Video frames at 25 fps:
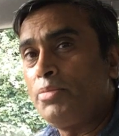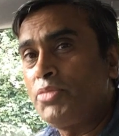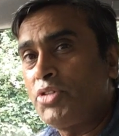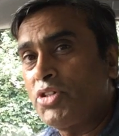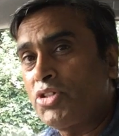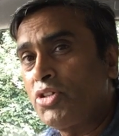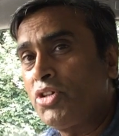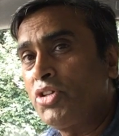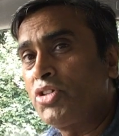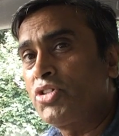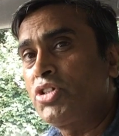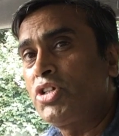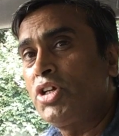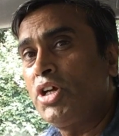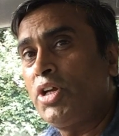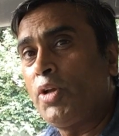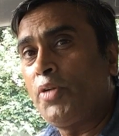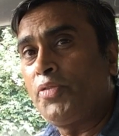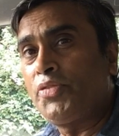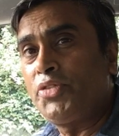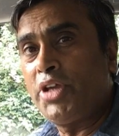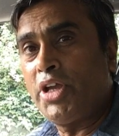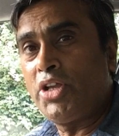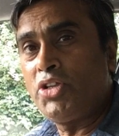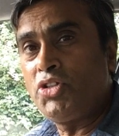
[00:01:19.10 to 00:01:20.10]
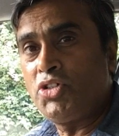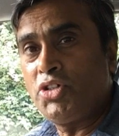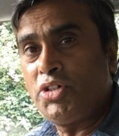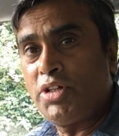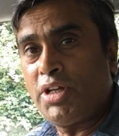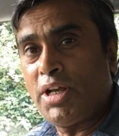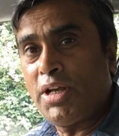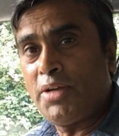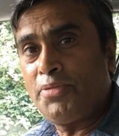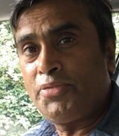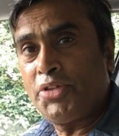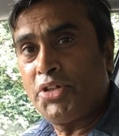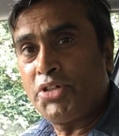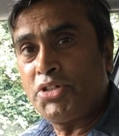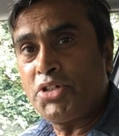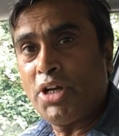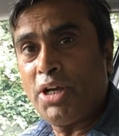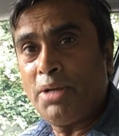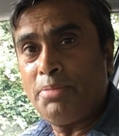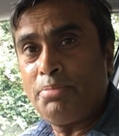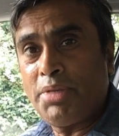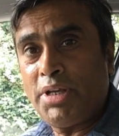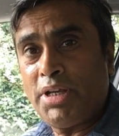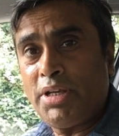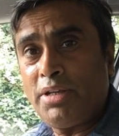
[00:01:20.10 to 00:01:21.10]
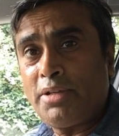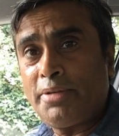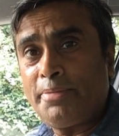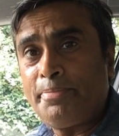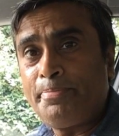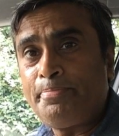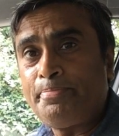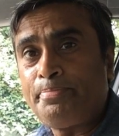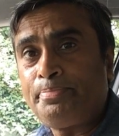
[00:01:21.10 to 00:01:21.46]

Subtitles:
I'm just going to turn off the engine now for the time being.